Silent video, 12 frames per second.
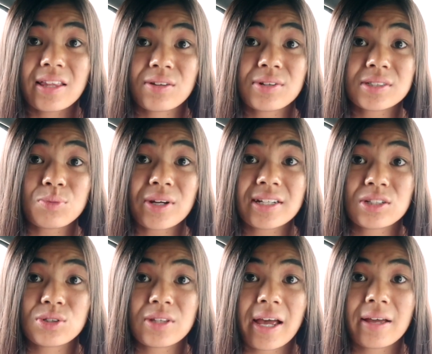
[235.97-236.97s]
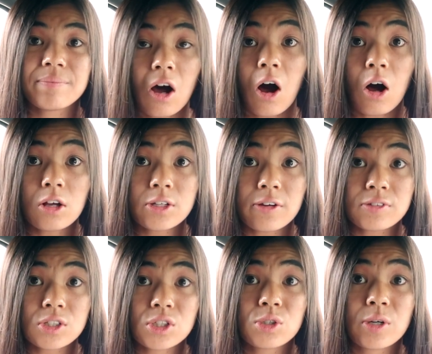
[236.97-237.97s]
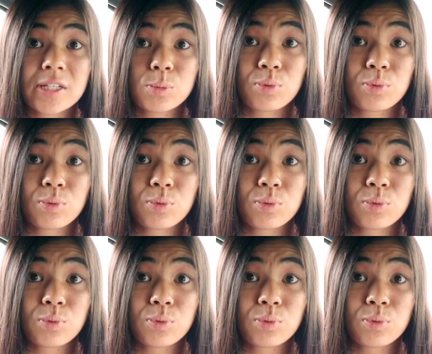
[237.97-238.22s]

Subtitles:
there is a way to do that. All you have to do is